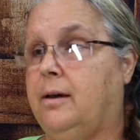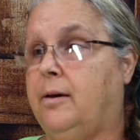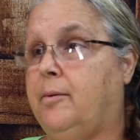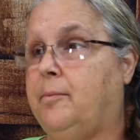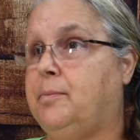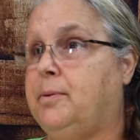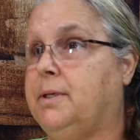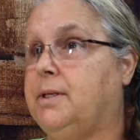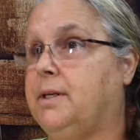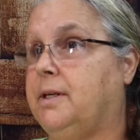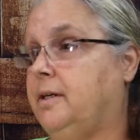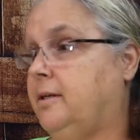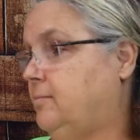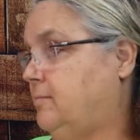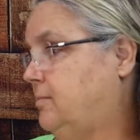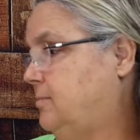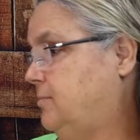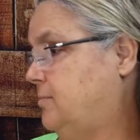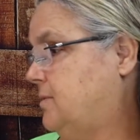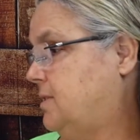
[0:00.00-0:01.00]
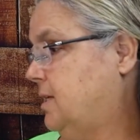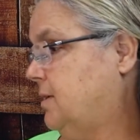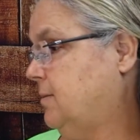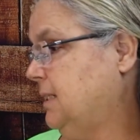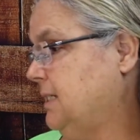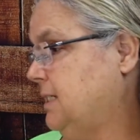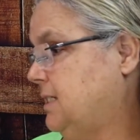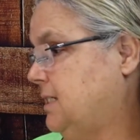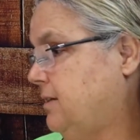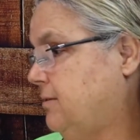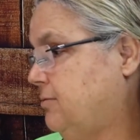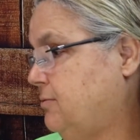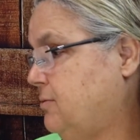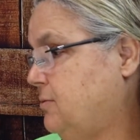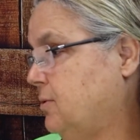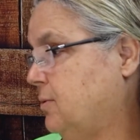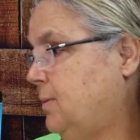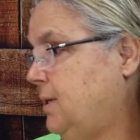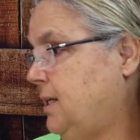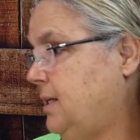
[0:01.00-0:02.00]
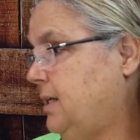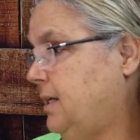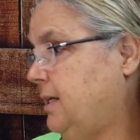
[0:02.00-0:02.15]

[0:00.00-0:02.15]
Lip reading: pick up some of this stuff for me,